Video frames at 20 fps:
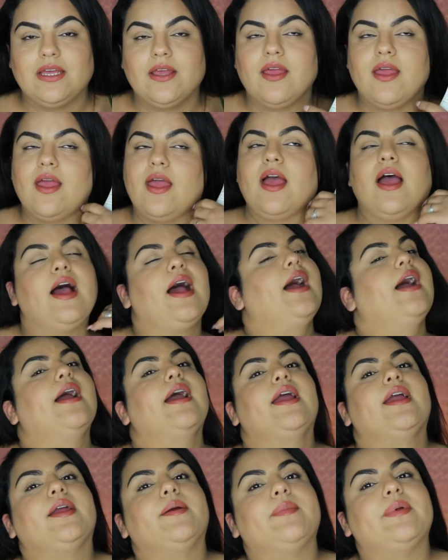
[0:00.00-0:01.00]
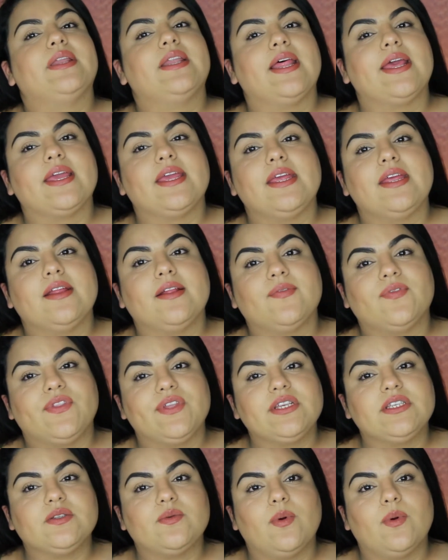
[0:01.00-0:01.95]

I've been liking this one.